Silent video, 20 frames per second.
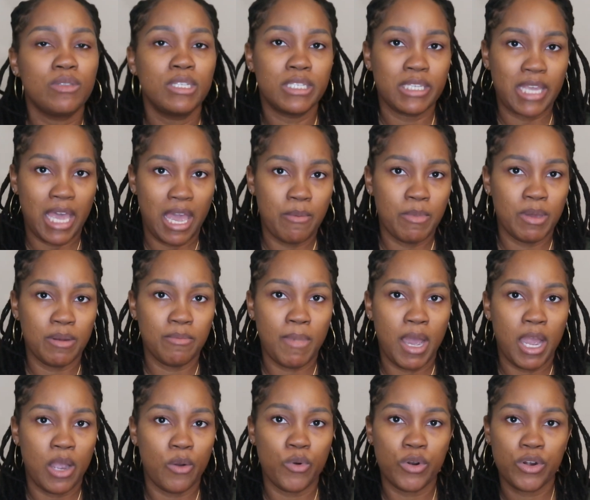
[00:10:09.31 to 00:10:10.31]
This came in
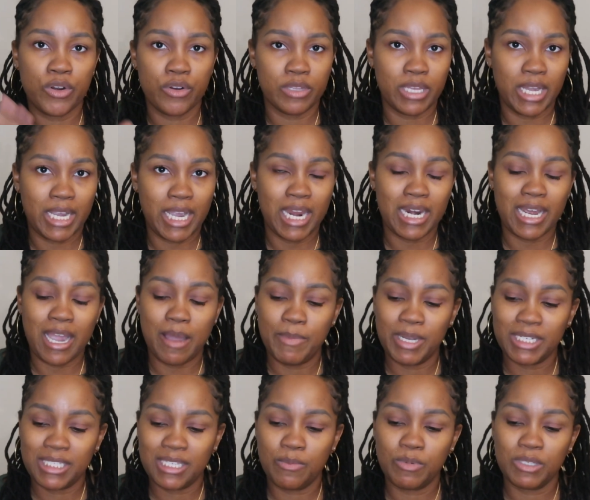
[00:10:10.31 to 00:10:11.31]
my order that kind of got
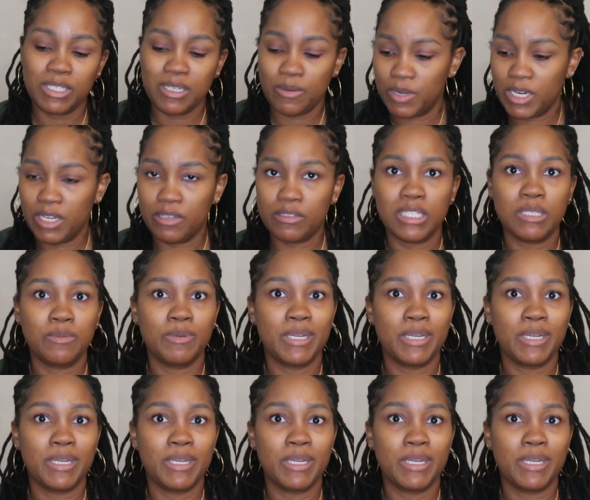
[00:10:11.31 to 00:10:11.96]
mixed up with someone else's,